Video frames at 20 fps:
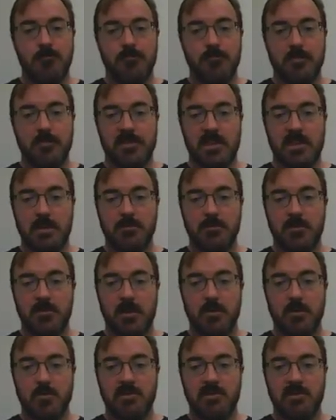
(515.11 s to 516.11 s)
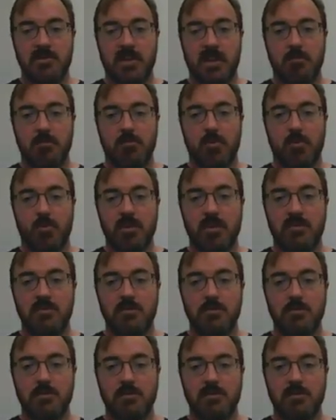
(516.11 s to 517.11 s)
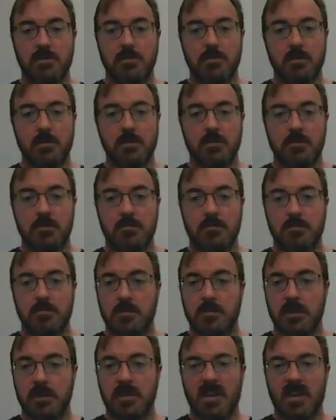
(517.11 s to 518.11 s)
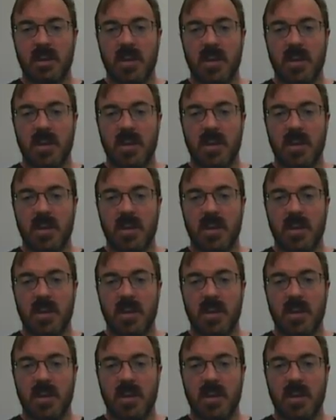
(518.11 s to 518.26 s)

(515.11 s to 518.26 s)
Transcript: And same thing with 10.00, right?